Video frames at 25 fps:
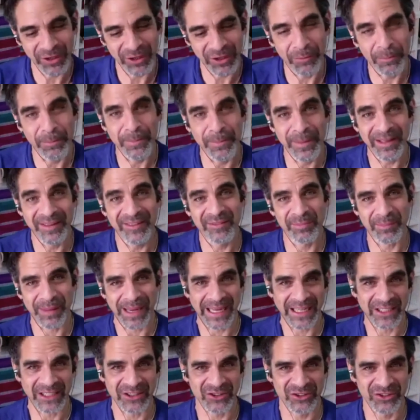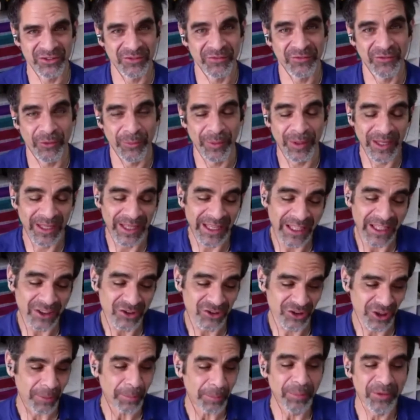mismatch from a
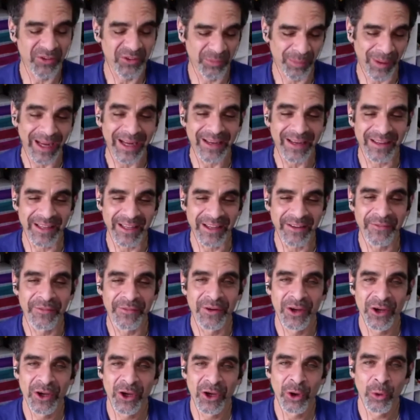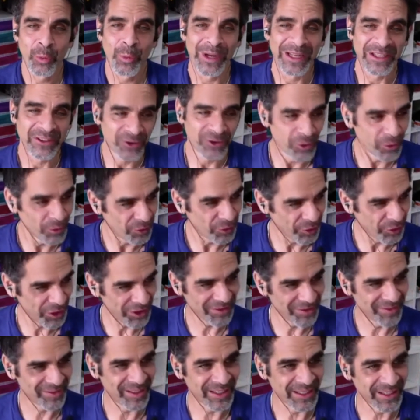leadership perspective, where
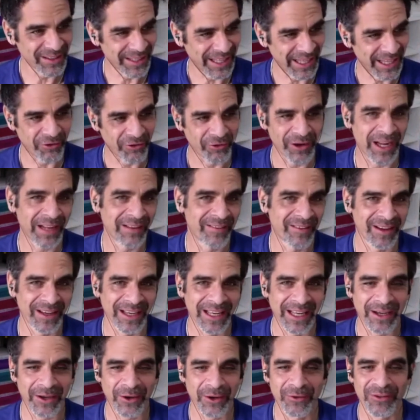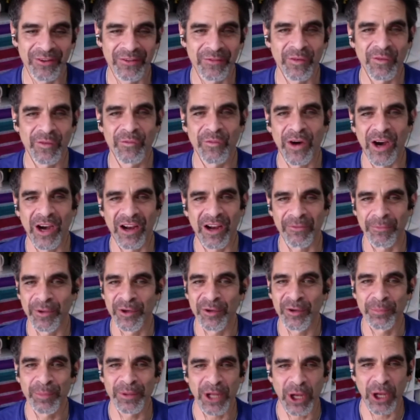2/3 think they're creating an inclusive
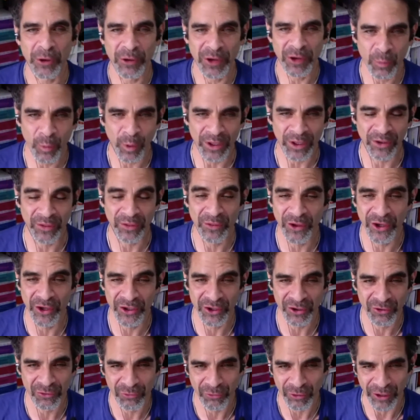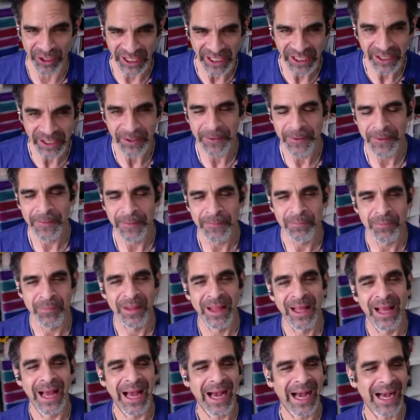environment, but only 1/3 agree.
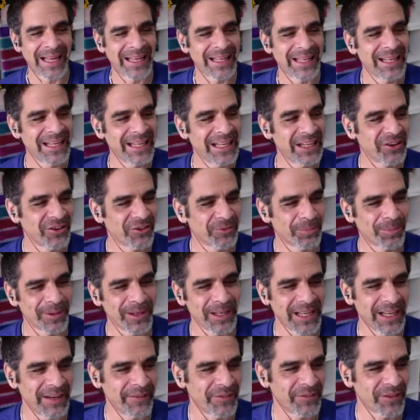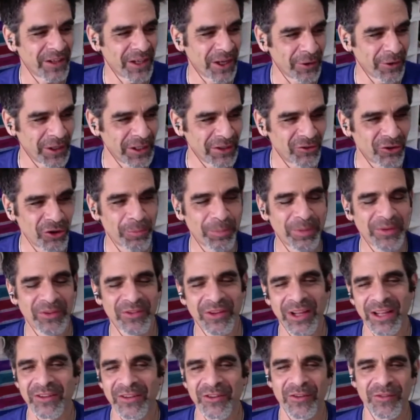And leaders believe that only
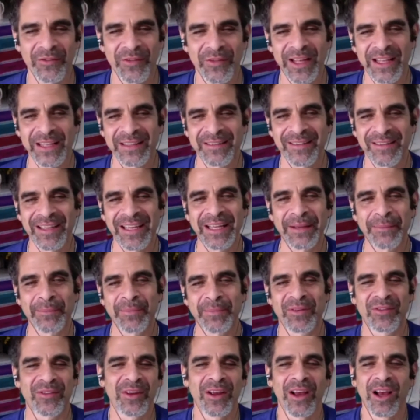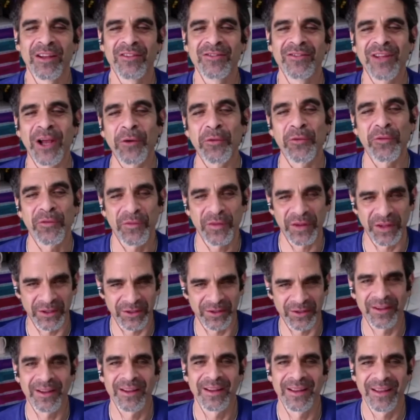2% of their teams don't
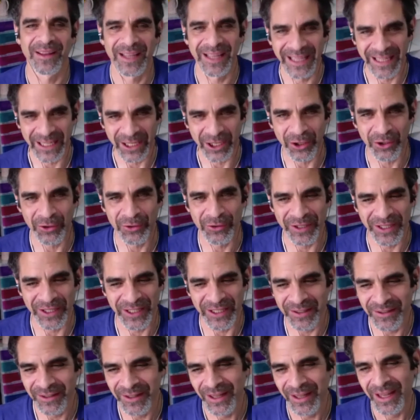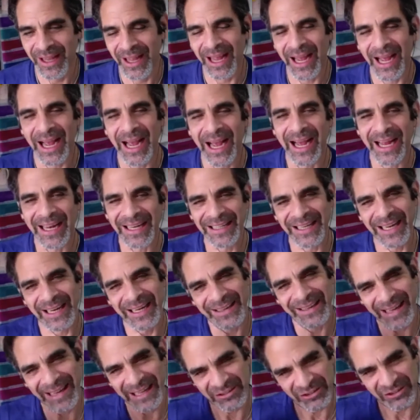feel included, and yet
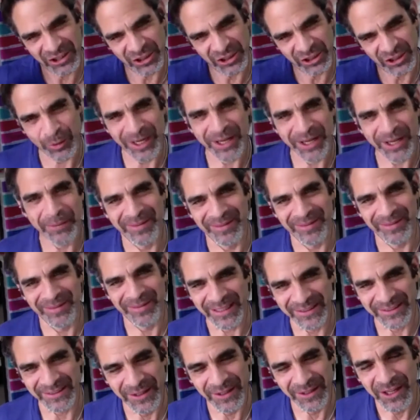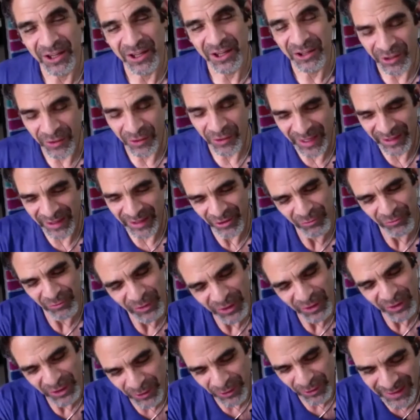it's actually 20%. So there's a
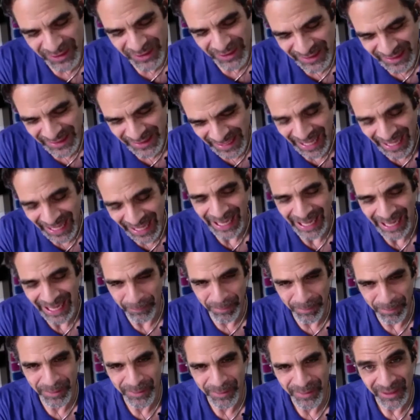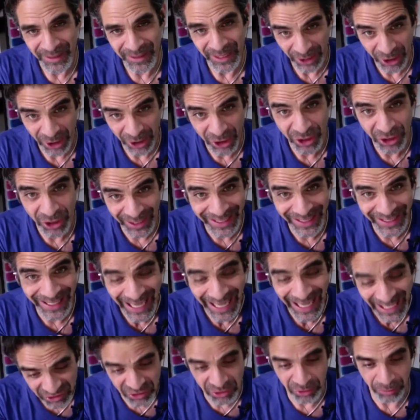real gap, like a
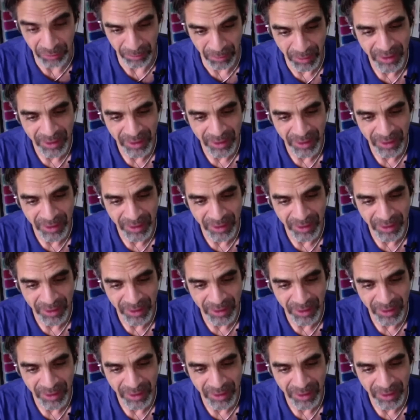chasm